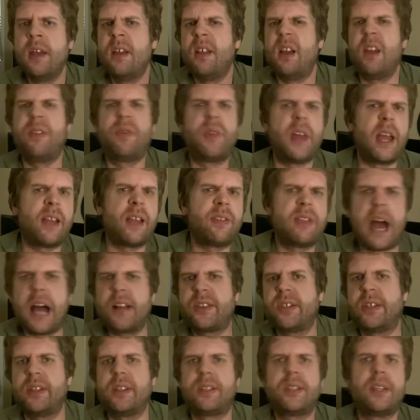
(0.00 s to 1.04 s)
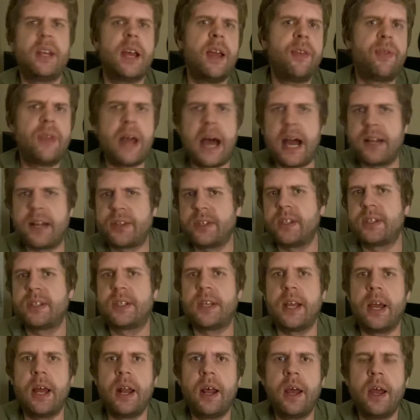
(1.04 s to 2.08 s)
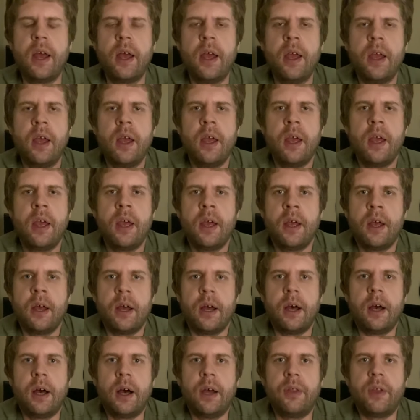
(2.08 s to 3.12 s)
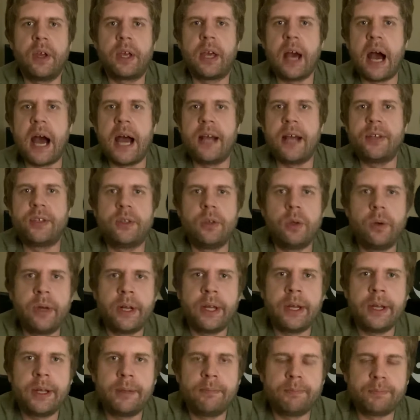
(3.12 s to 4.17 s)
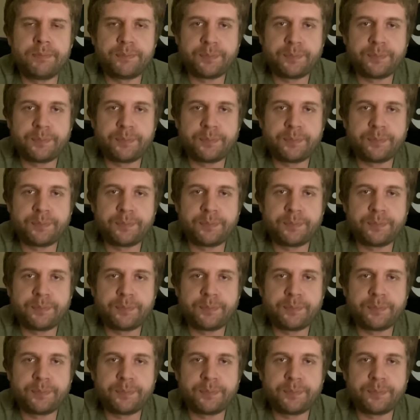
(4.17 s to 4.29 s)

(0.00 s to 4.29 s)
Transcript: They think that's just it. The guys doing it